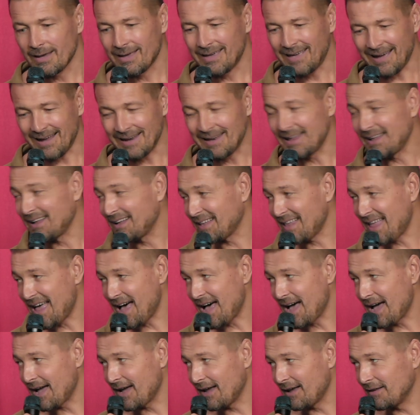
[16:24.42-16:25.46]
cutting
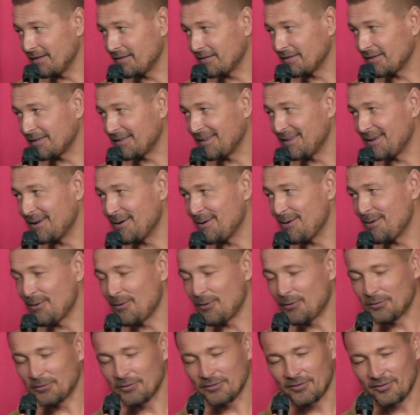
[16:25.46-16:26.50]
lines, you know,
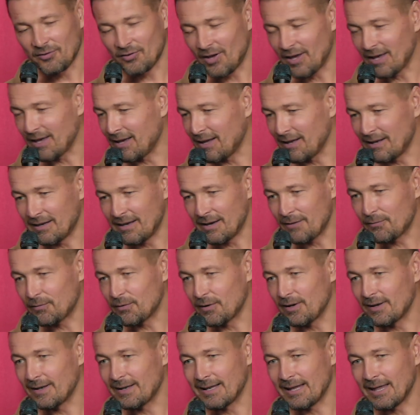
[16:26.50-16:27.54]
or saying it
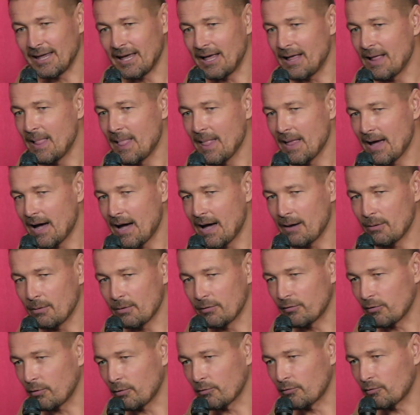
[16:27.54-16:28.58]
differently. I
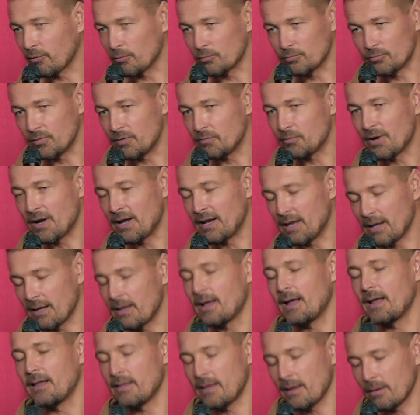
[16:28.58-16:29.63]
was also
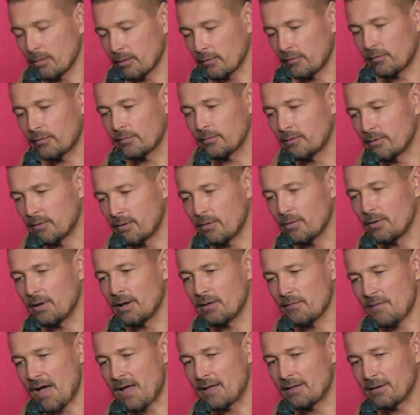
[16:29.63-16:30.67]
rewriting, and that was good
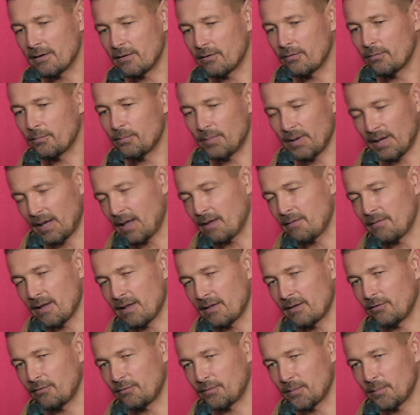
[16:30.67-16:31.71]
advantage, big
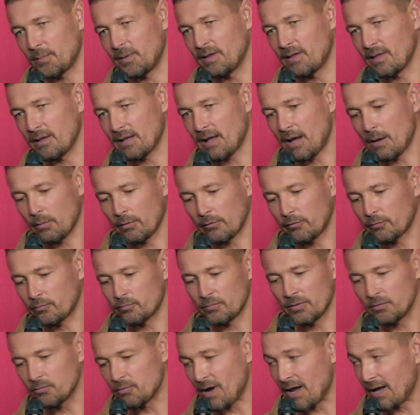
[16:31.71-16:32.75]
advantage for me that I was
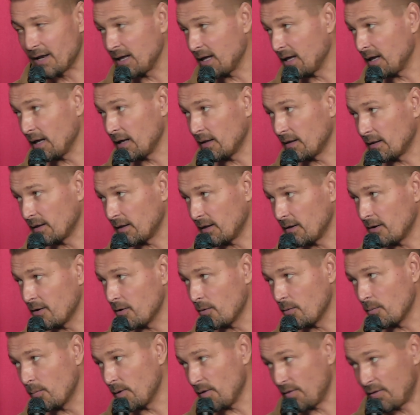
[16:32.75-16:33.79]
rewriting it, you
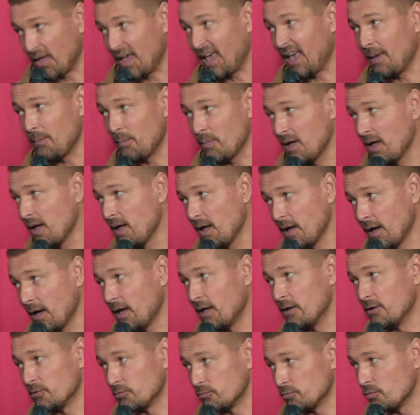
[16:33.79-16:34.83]
know, with him
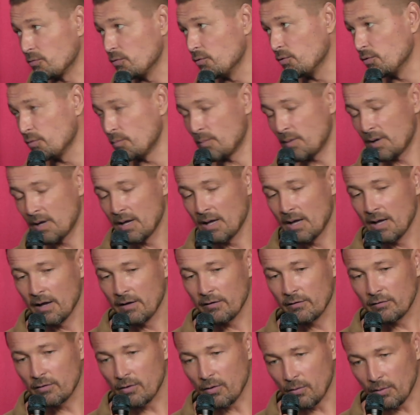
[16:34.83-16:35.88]
in a room.
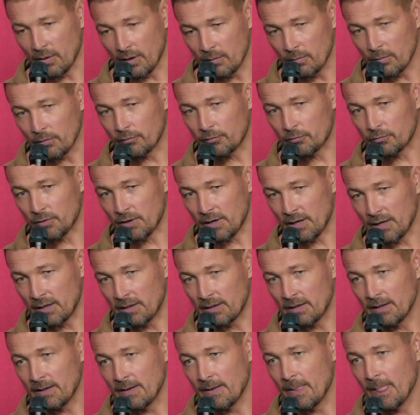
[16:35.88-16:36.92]
So it was
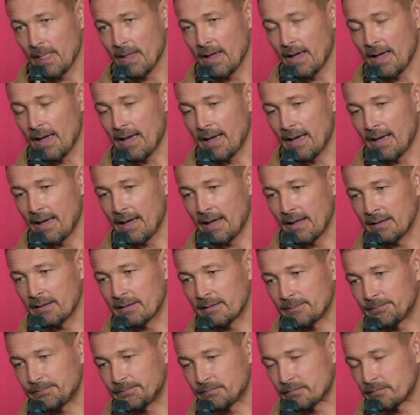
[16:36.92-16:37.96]
great, and